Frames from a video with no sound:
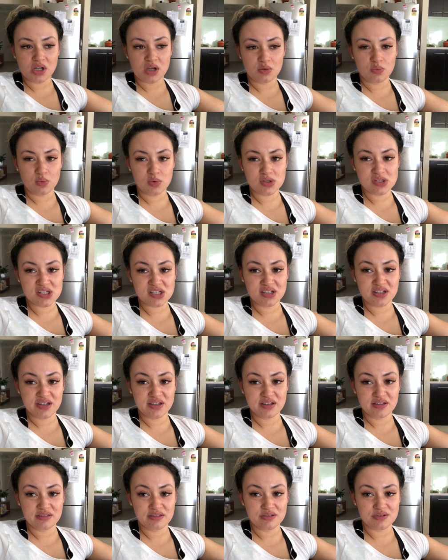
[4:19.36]
It wasn't
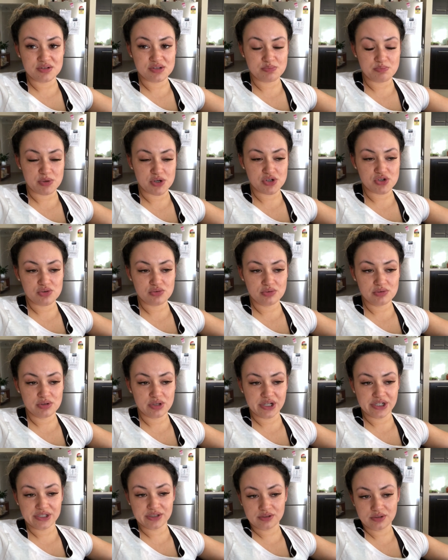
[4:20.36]
anything special,
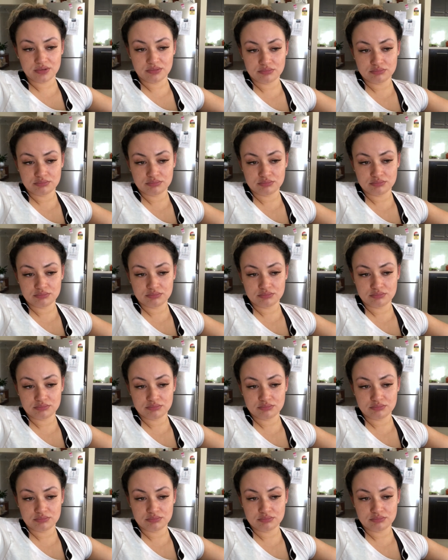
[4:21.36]
like,